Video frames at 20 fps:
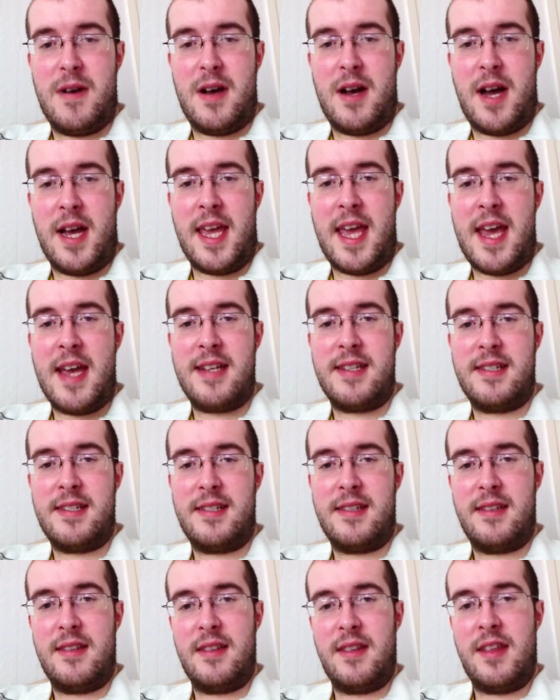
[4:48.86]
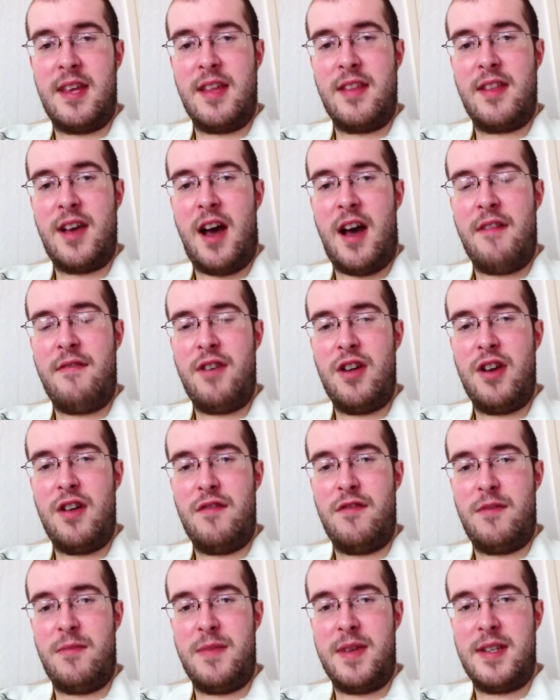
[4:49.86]
I guess the thing that I've
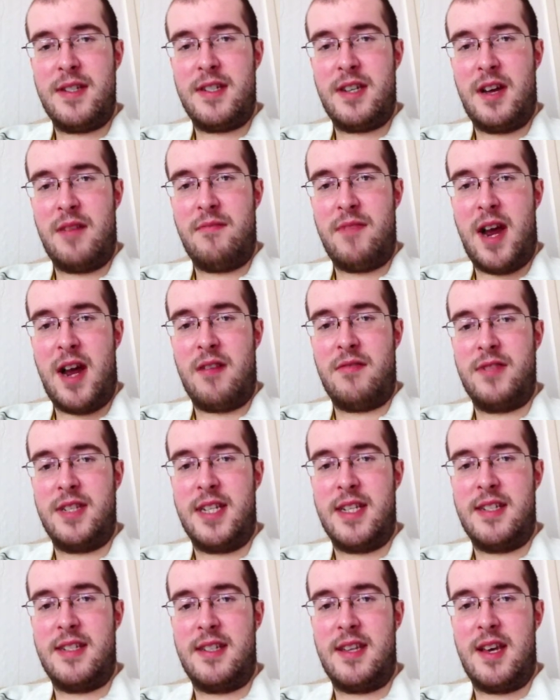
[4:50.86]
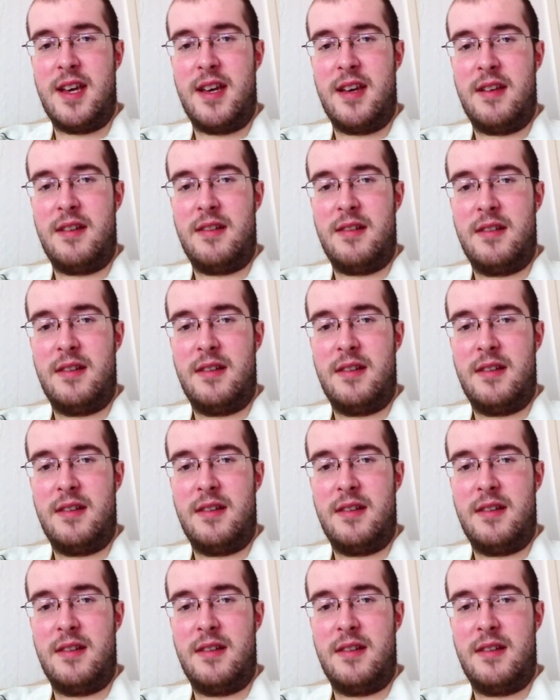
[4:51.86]
learned from this time round is that